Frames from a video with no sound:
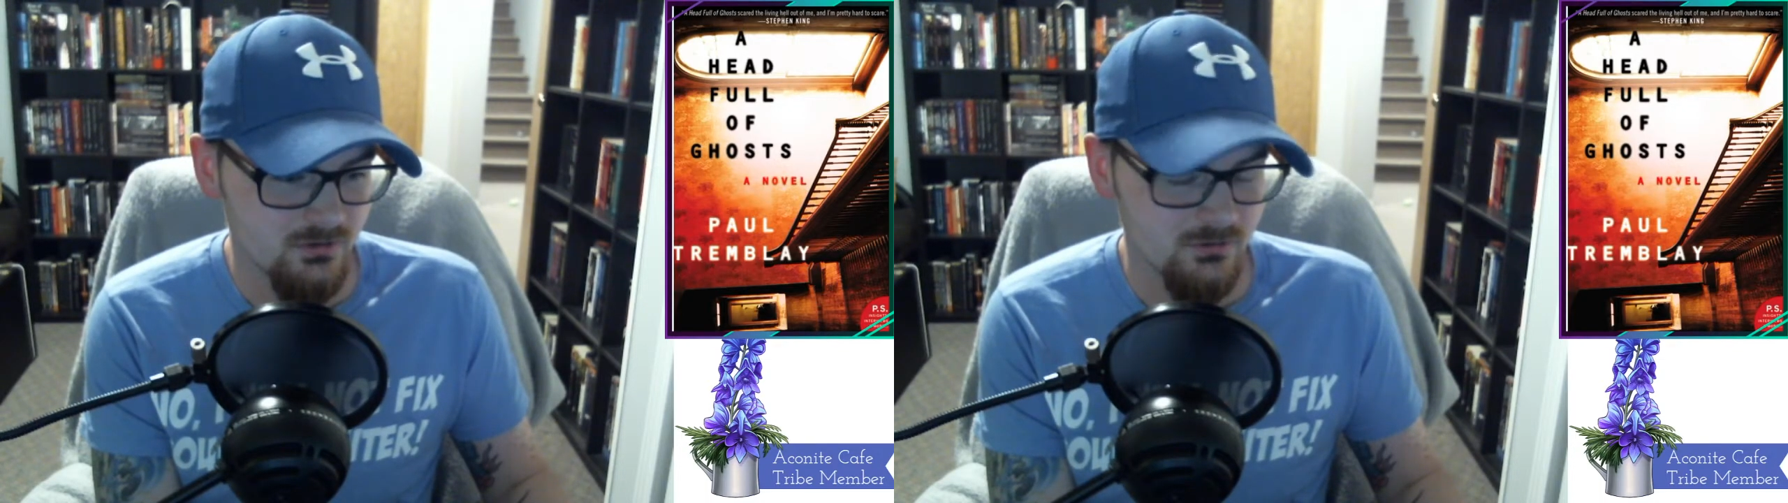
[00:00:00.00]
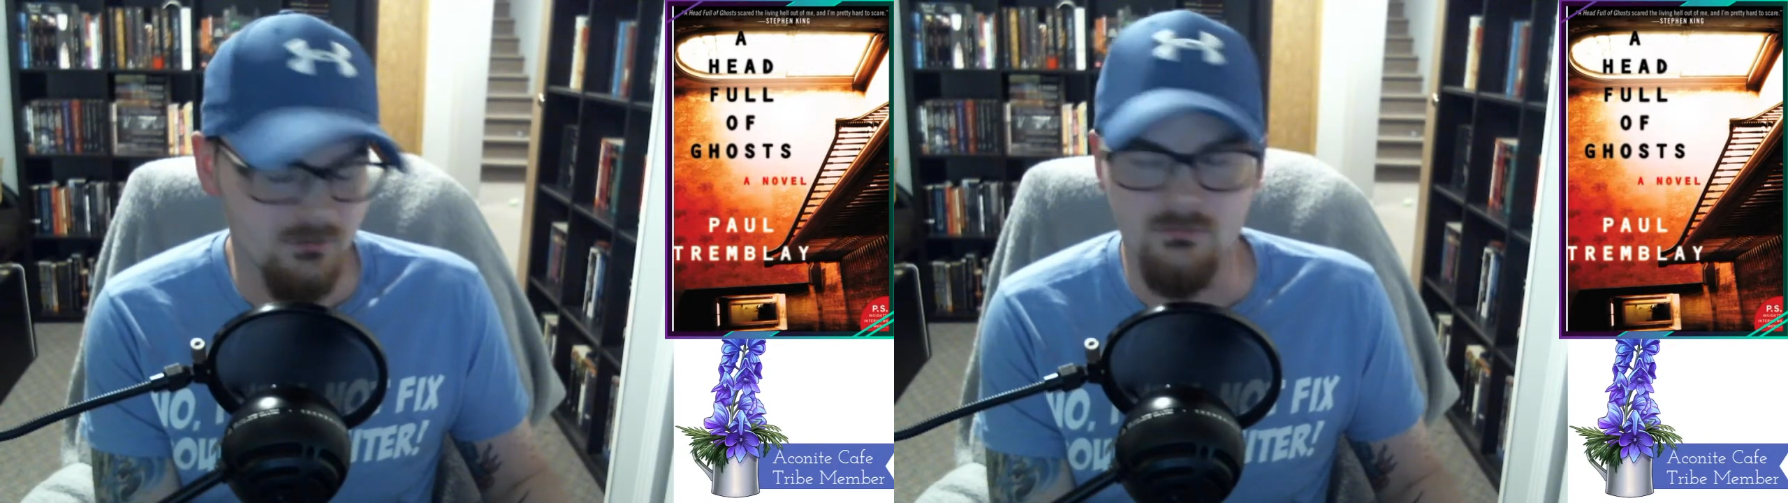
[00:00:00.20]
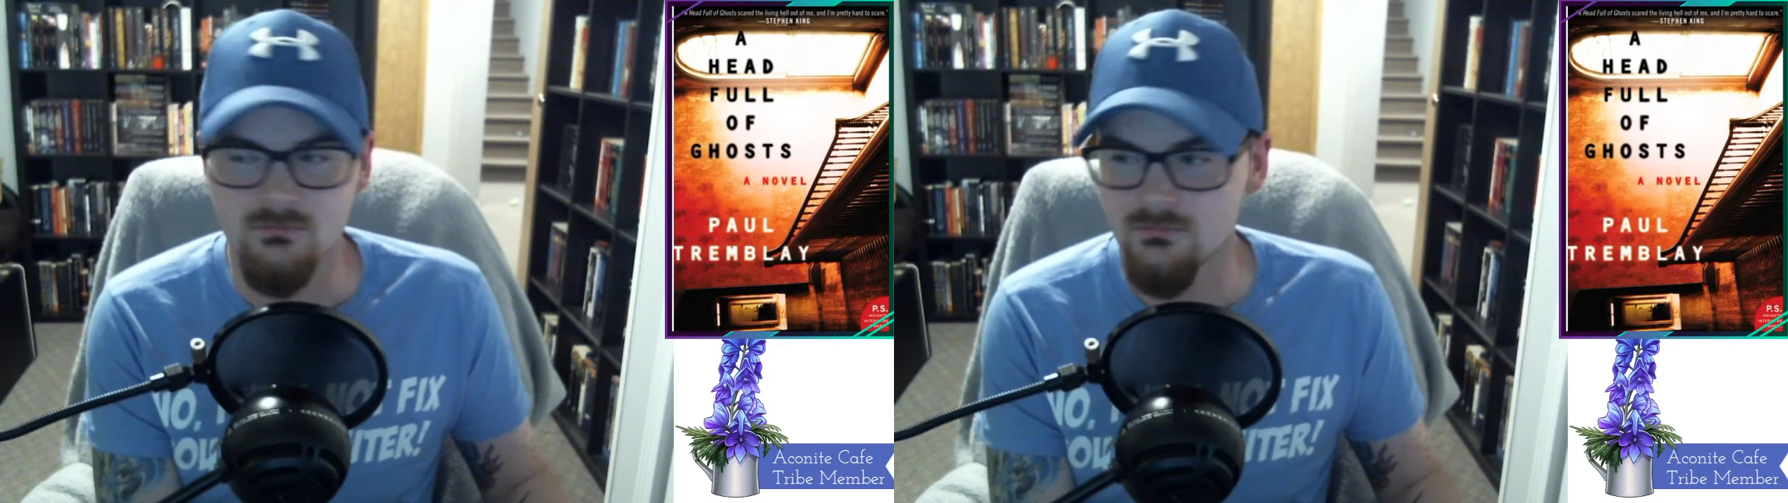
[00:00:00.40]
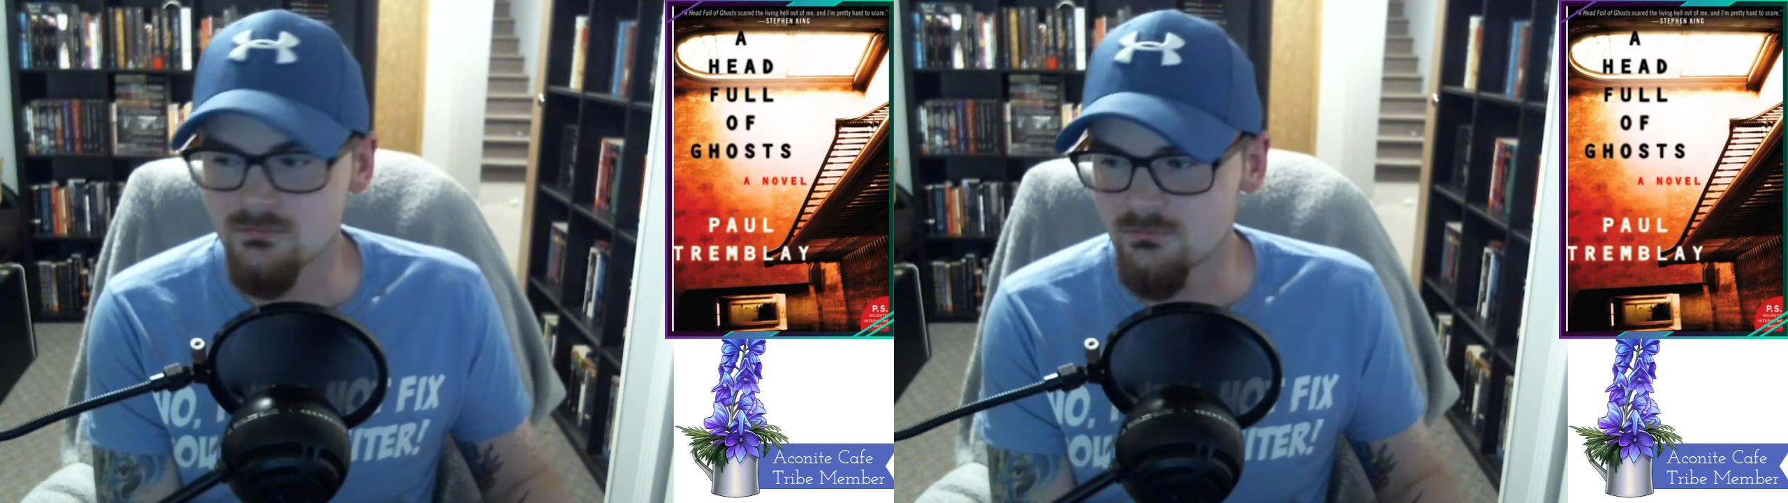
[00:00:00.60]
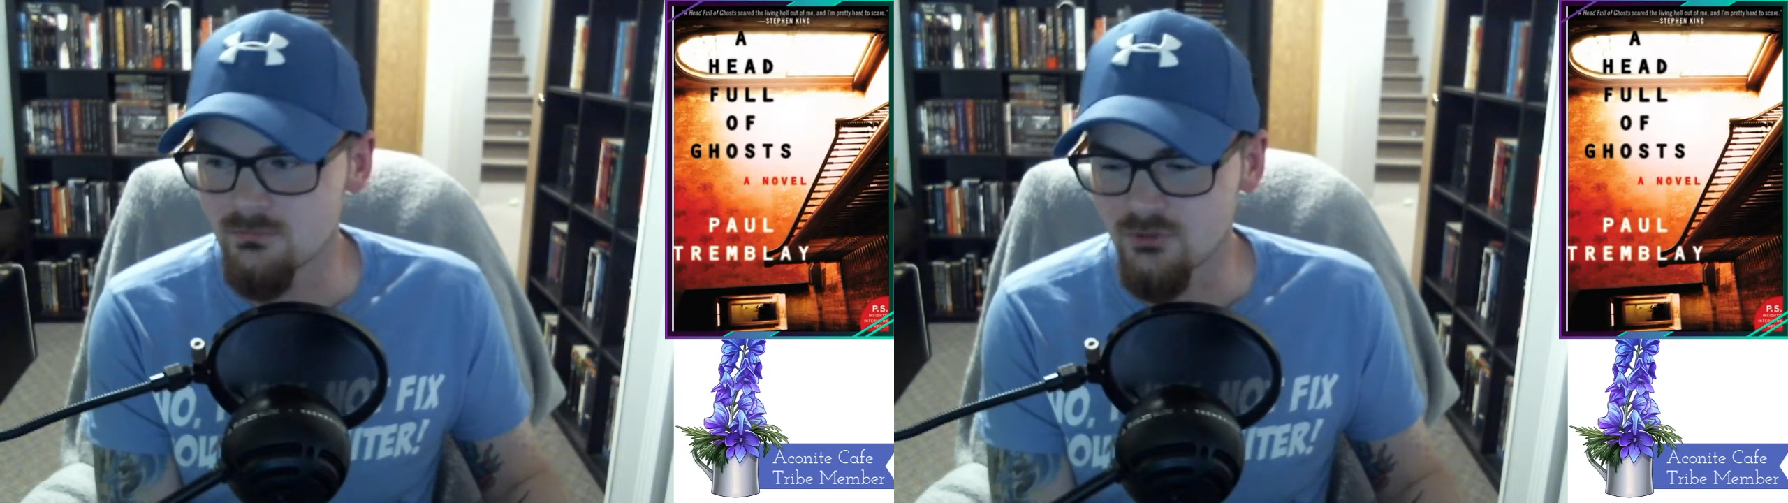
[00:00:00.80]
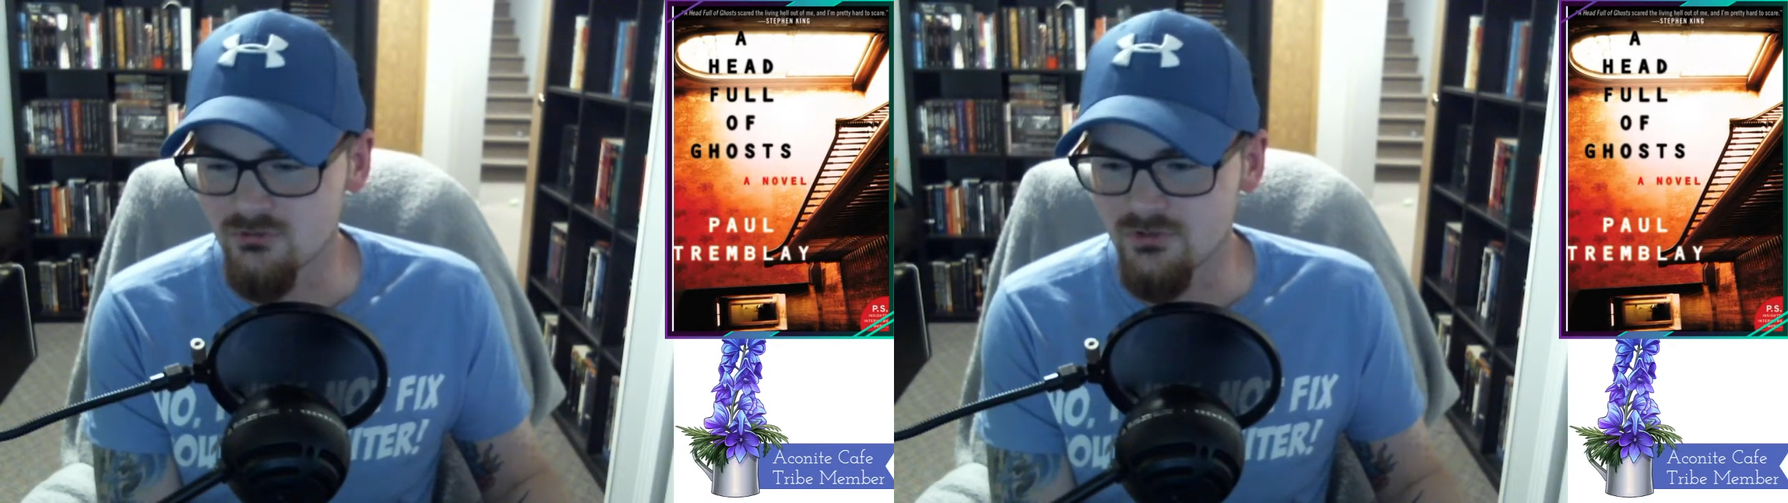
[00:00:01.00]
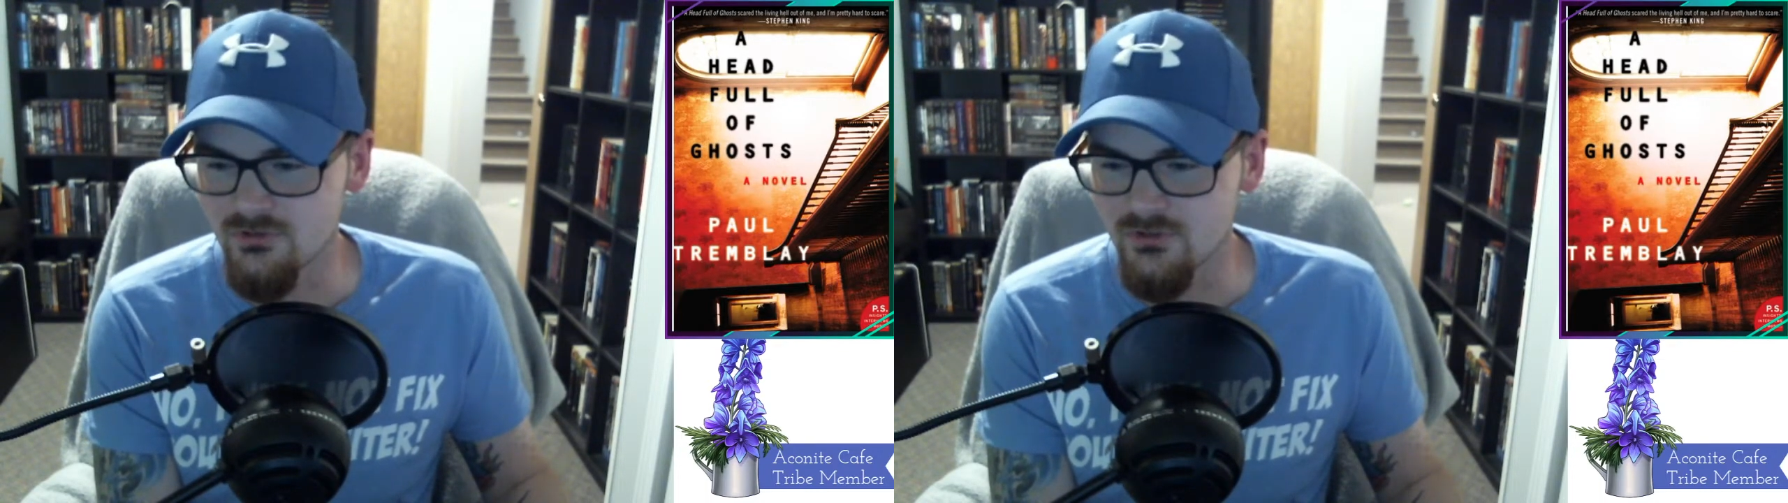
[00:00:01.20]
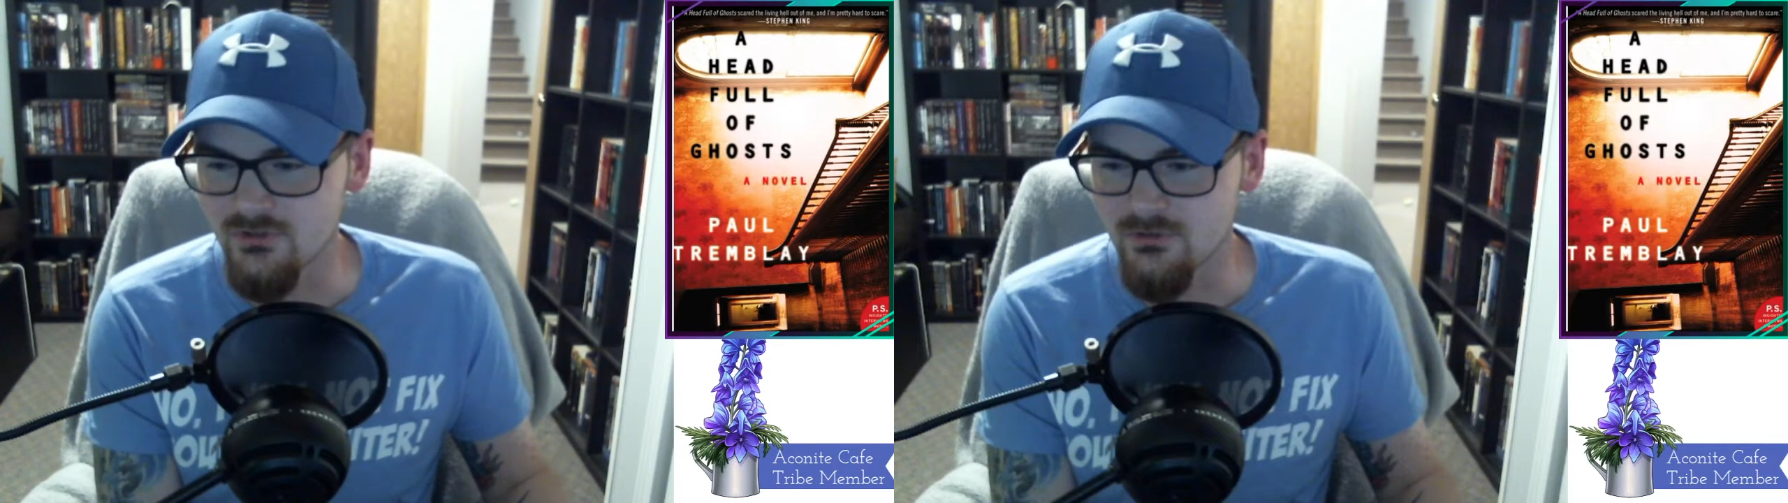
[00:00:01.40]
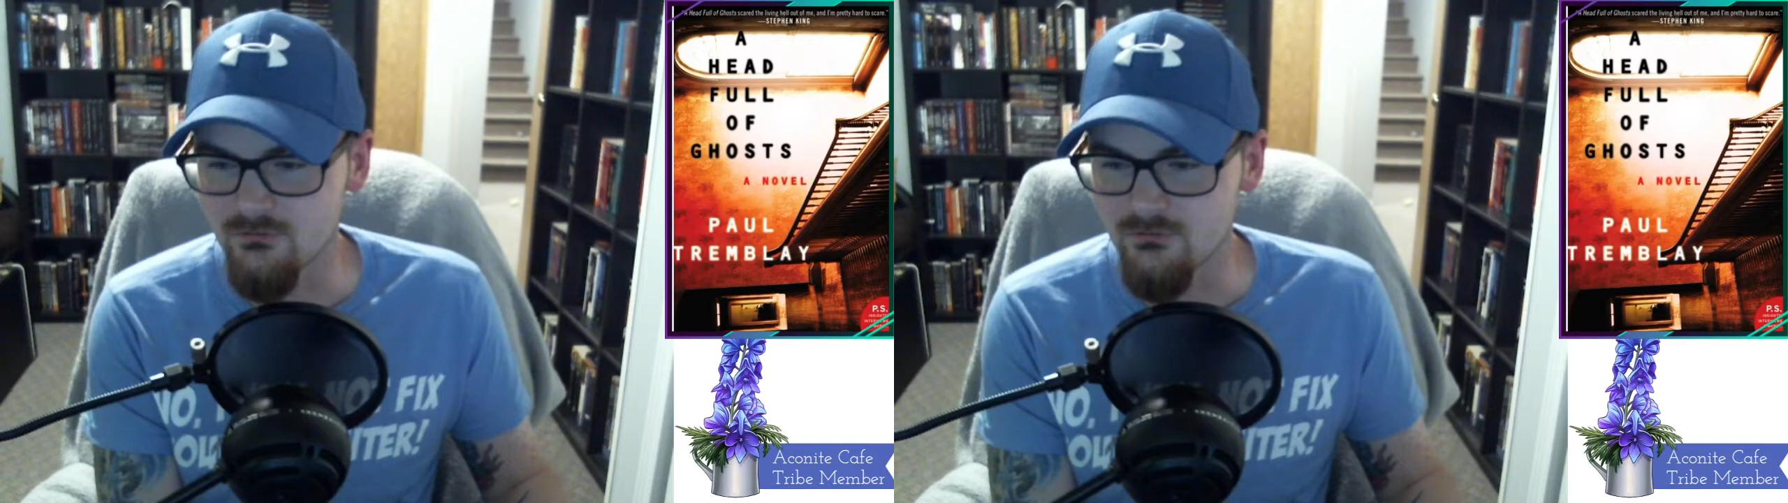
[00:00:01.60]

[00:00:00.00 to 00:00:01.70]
No, Marjorie's her sister.